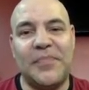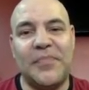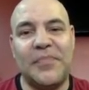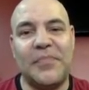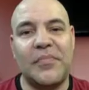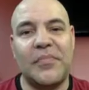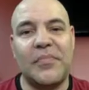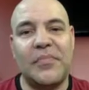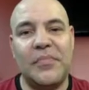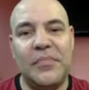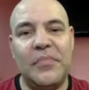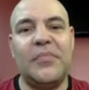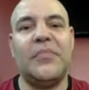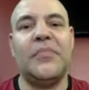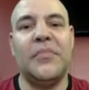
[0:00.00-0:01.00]

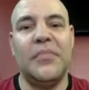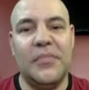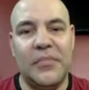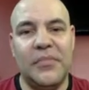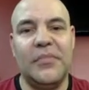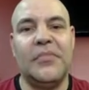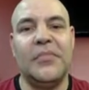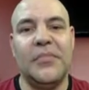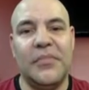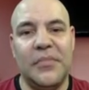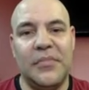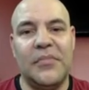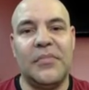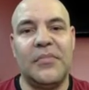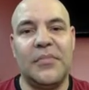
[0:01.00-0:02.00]

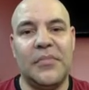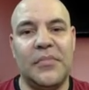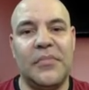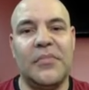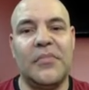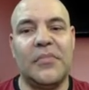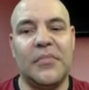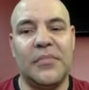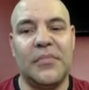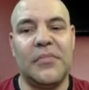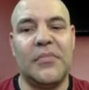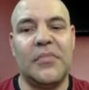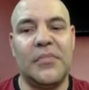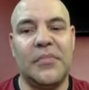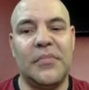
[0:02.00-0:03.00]

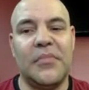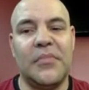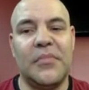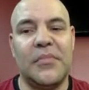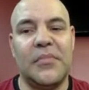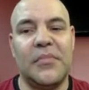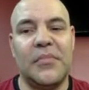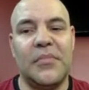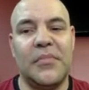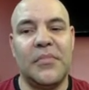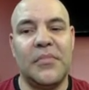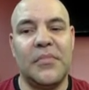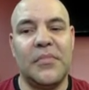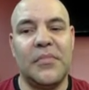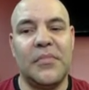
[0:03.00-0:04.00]

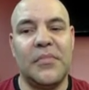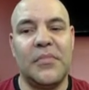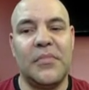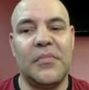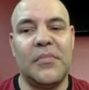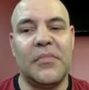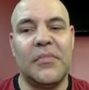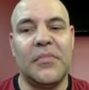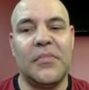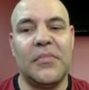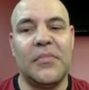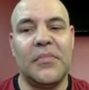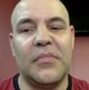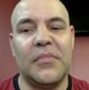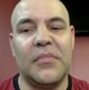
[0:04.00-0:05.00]

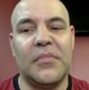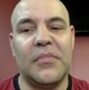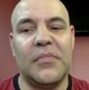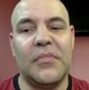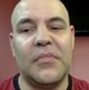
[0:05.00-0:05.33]
The person shown says nothing.